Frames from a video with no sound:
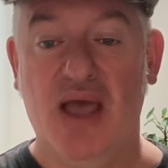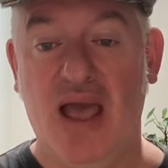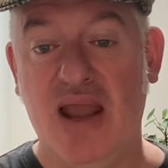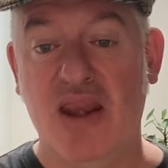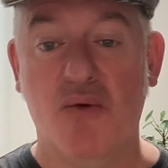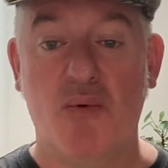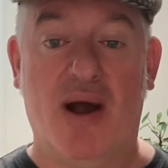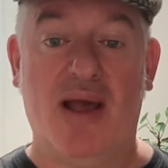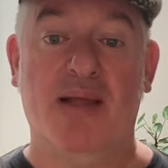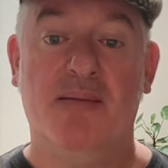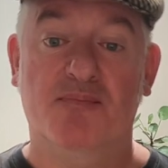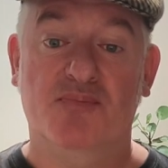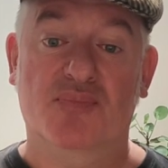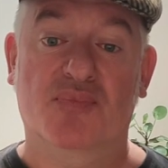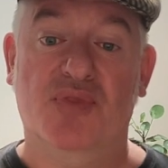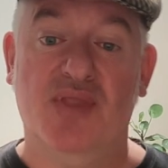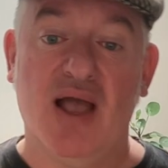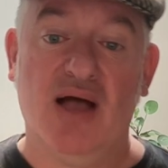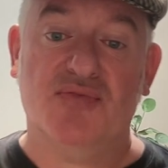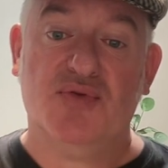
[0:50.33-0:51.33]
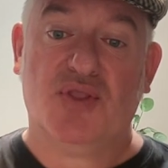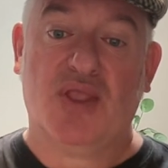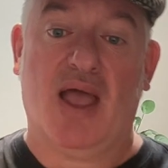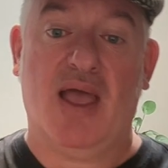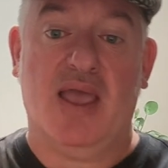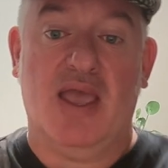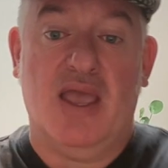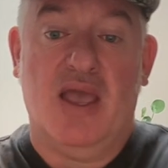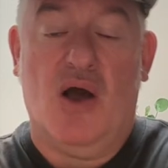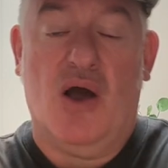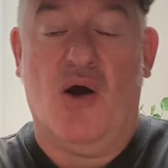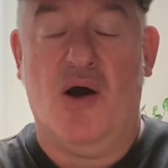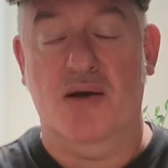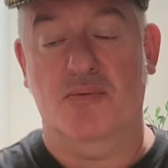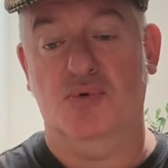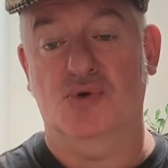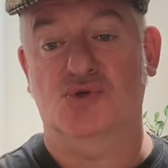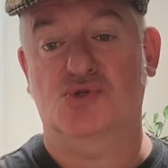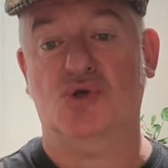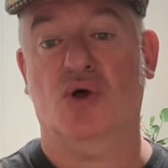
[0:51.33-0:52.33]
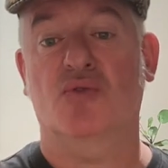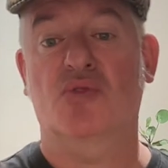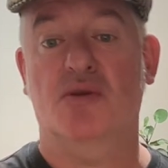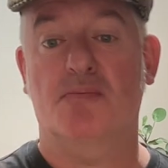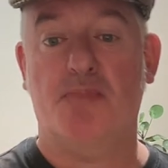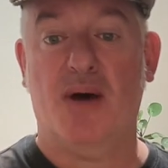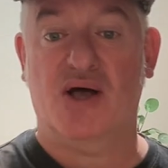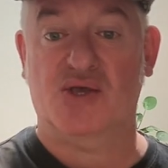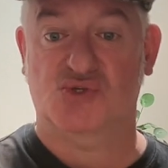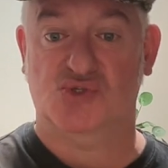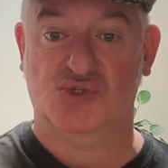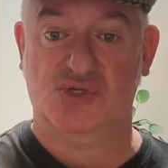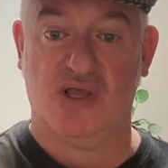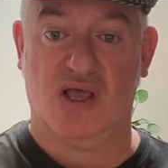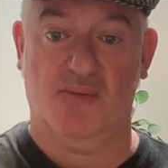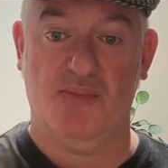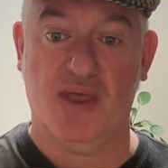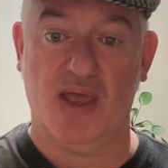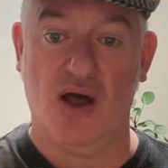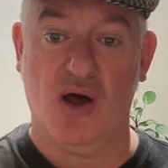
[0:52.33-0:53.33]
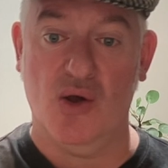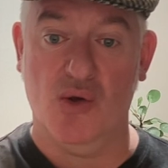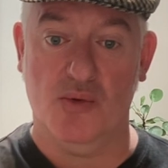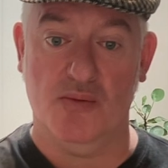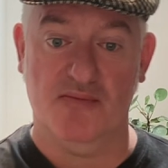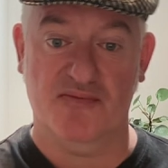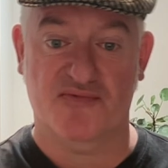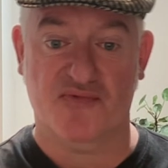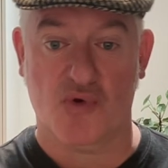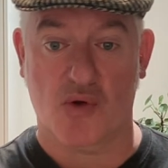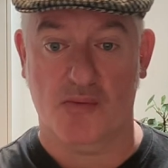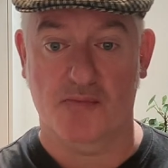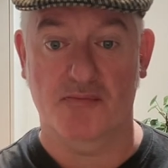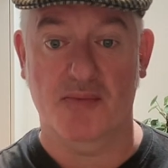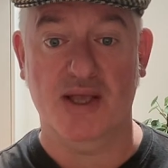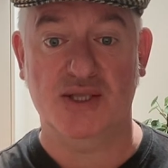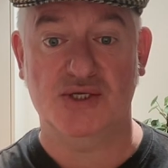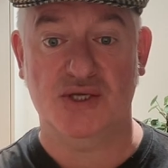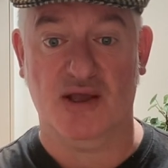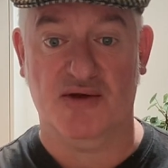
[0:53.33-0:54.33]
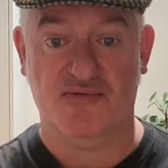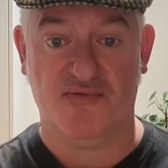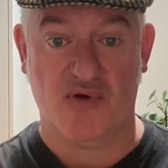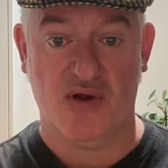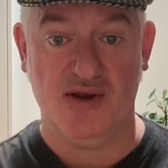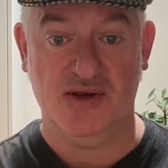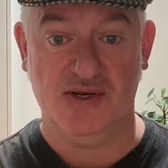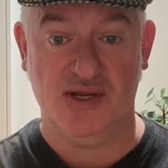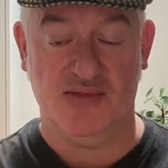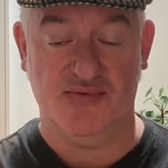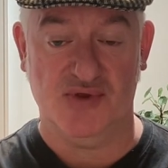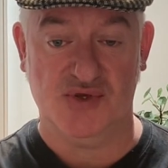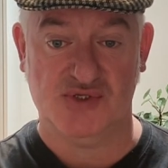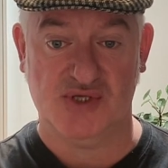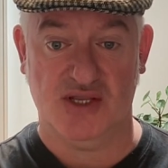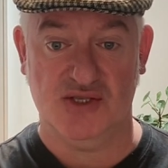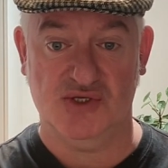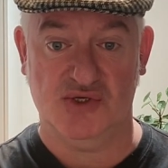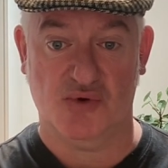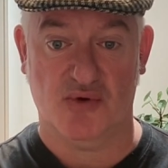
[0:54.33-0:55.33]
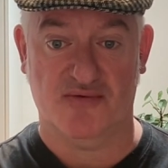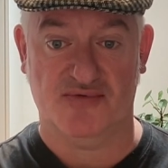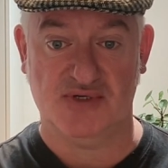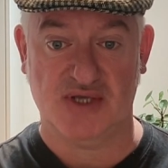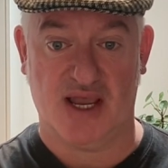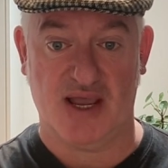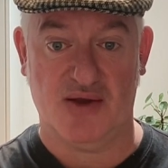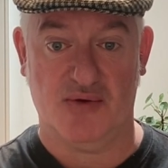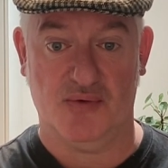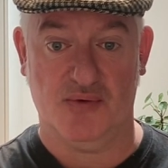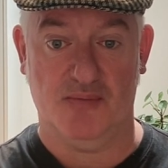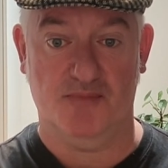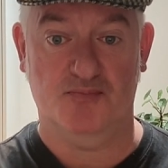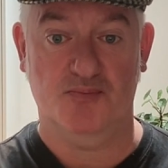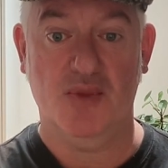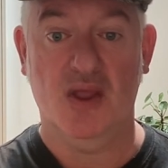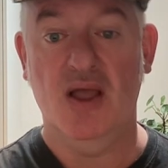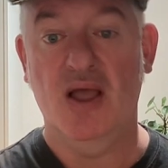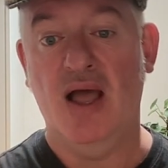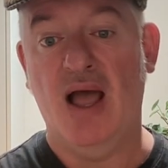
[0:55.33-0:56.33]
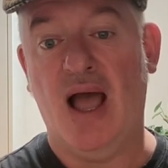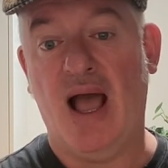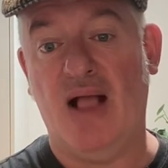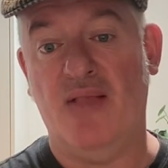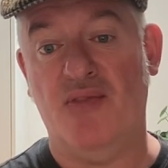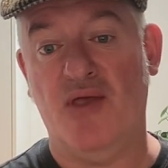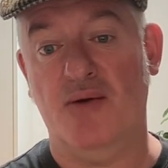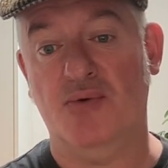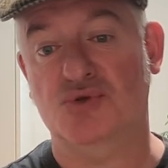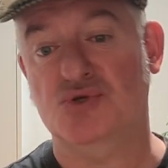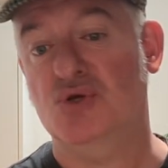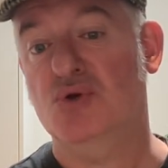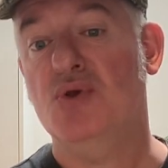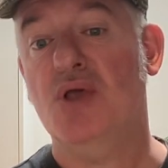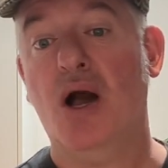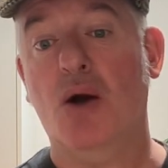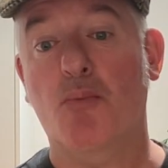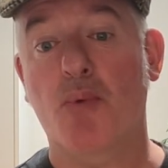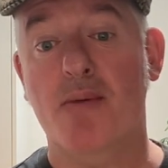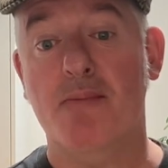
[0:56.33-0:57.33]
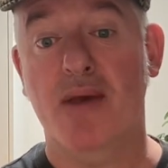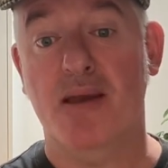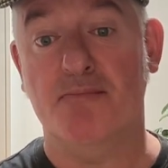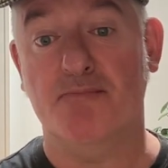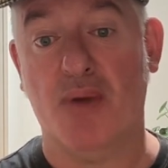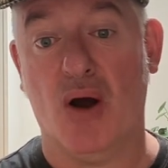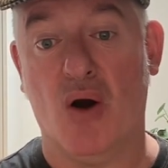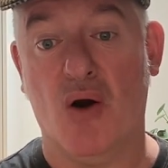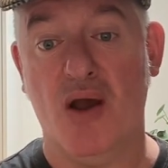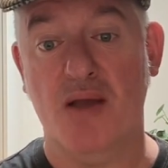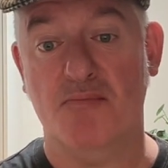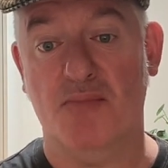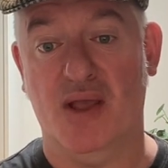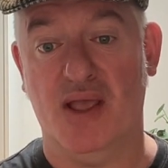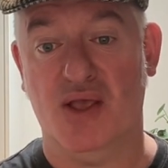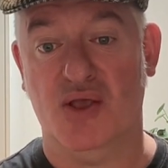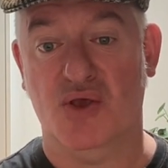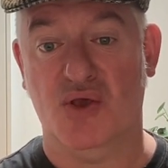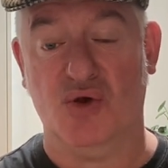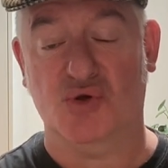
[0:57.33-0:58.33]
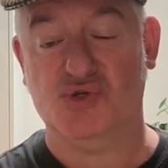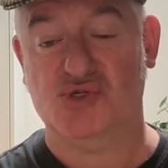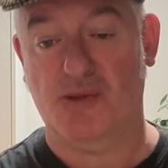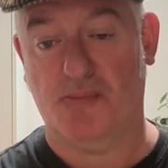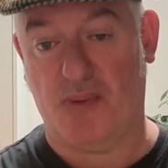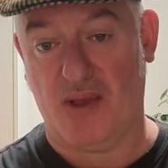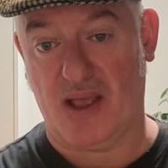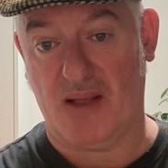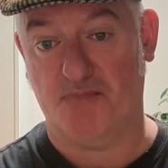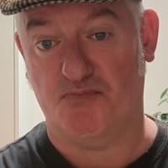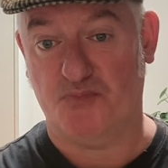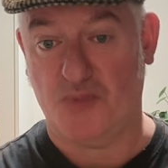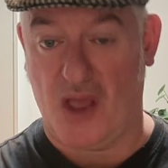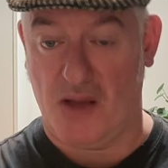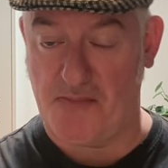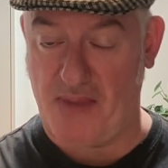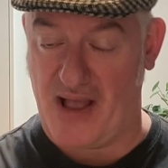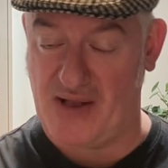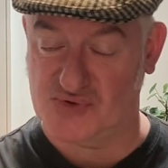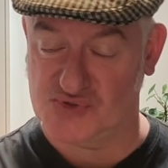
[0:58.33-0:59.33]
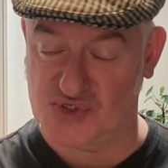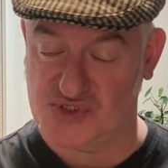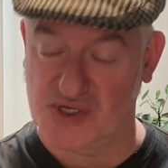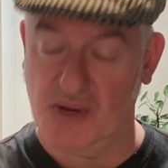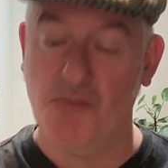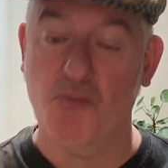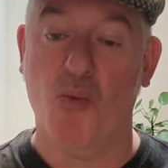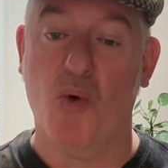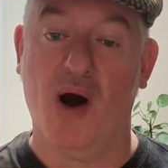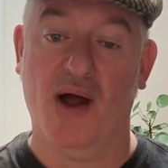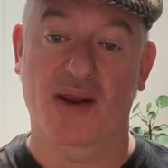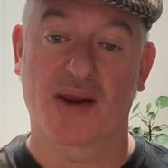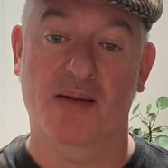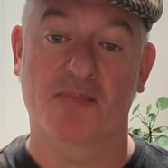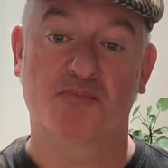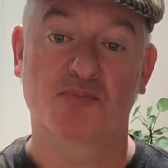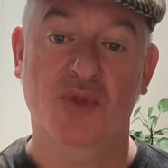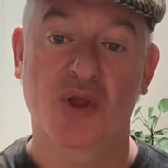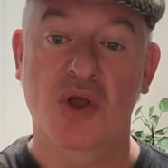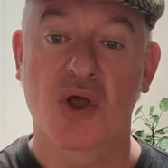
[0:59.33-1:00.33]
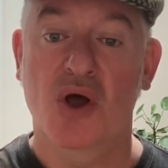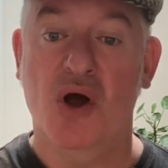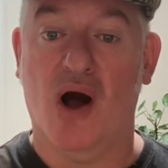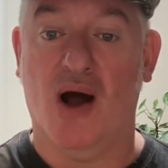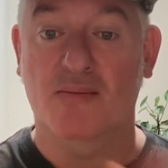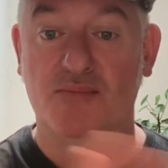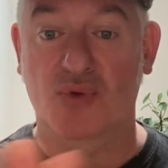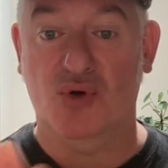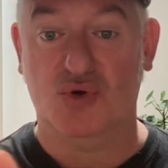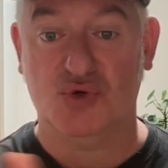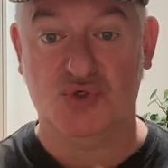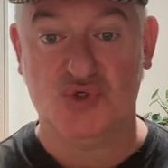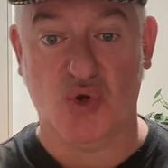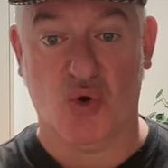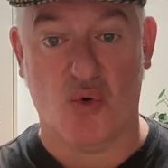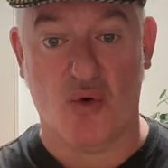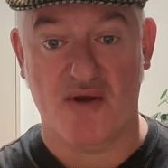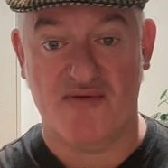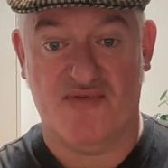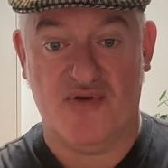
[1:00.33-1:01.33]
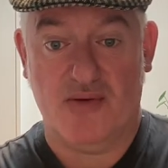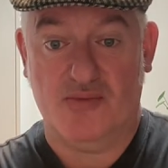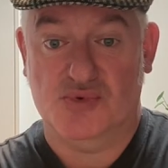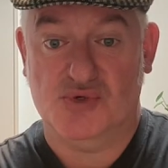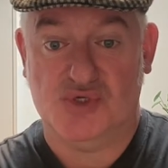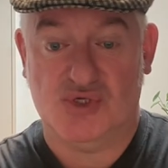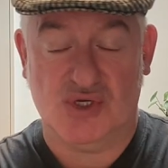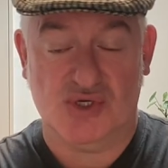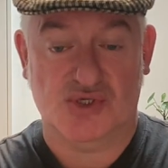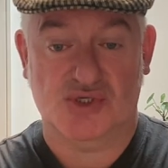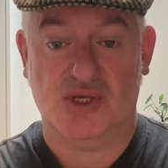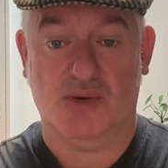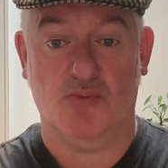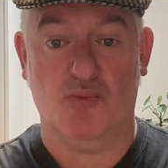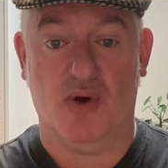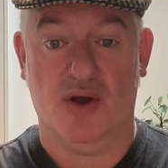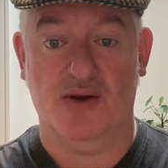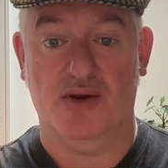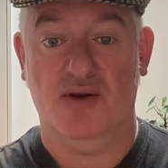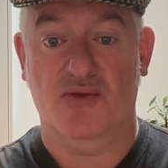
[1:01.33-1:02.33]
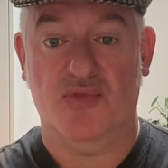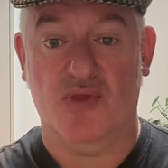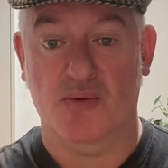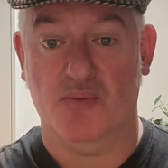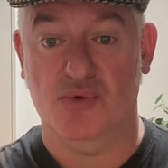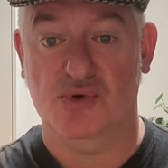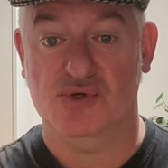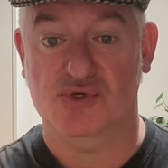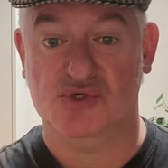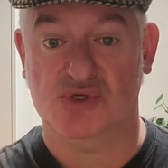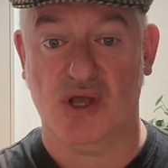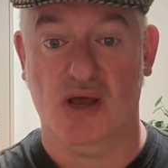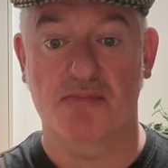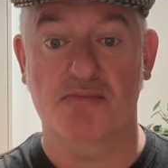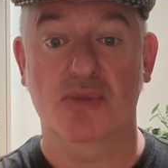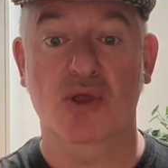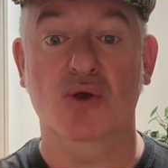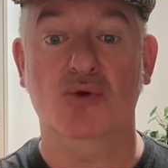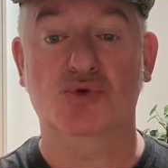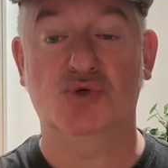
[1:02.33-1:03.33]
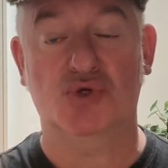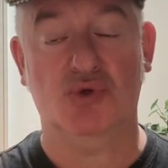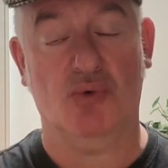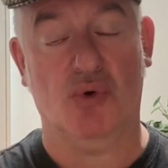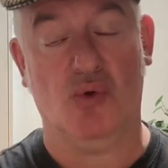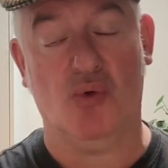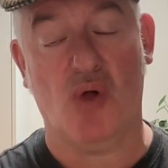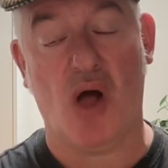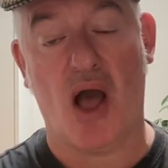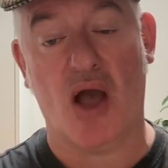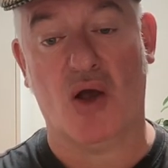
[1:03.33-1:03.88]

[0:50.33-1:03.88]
Anyway, the other day I was on the bus coming home from meeting a friend in the centre of town, and there were two young women behind me gossiping about someone. I'm not sure if it was just someone that was a mutual